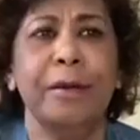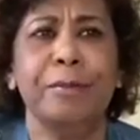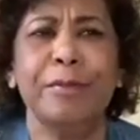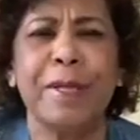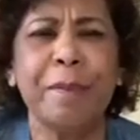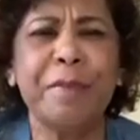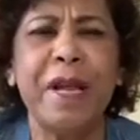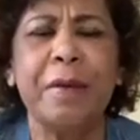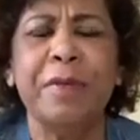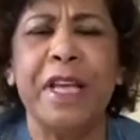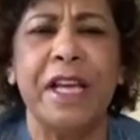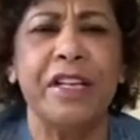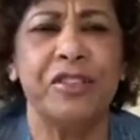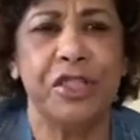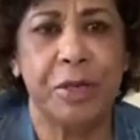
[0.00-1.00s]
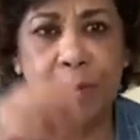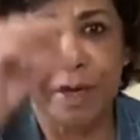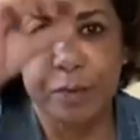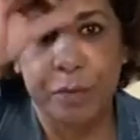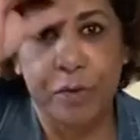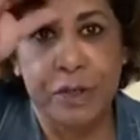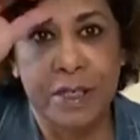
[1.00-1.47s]
Sometimes they're itchy, but
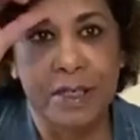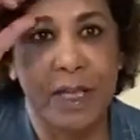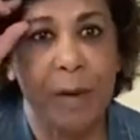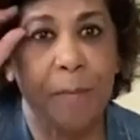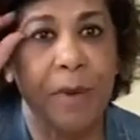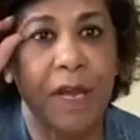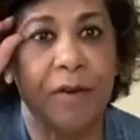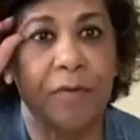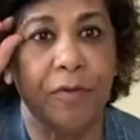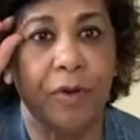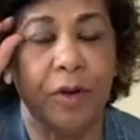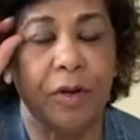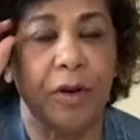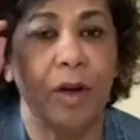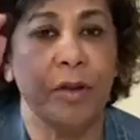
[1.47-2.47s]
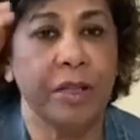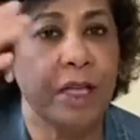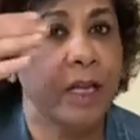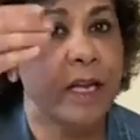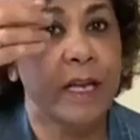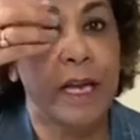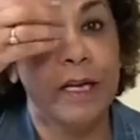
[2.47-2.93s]
mostly they're painful. On the
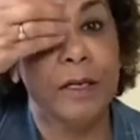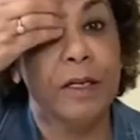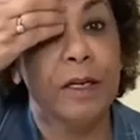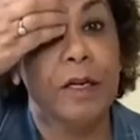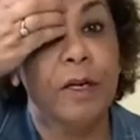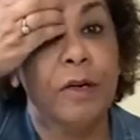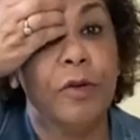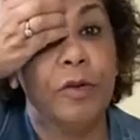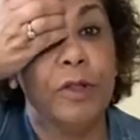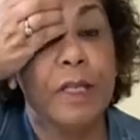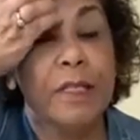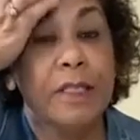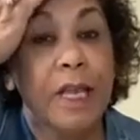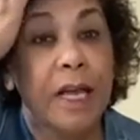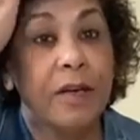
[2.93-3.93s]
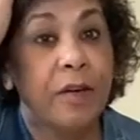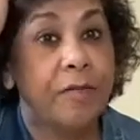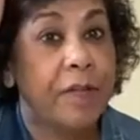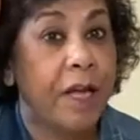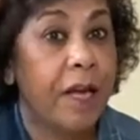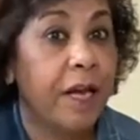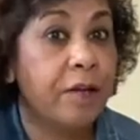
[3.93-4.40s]
head, this side of the
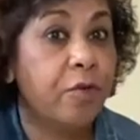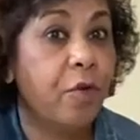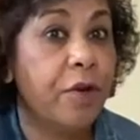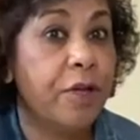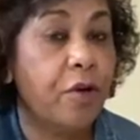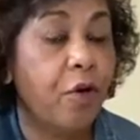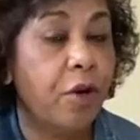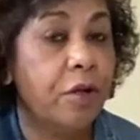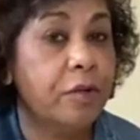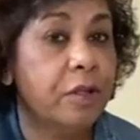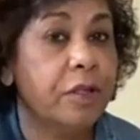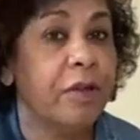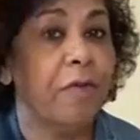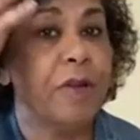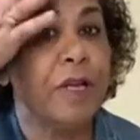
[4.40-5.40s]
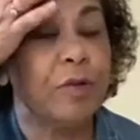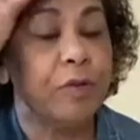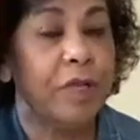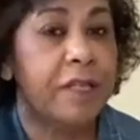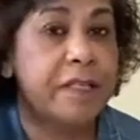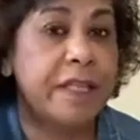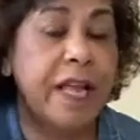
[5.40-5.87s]
head going all the way to
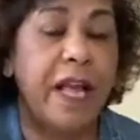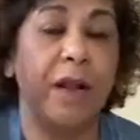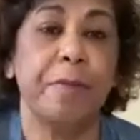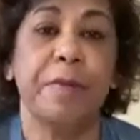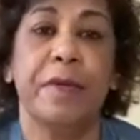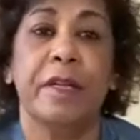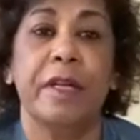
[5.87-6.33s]
the scalp.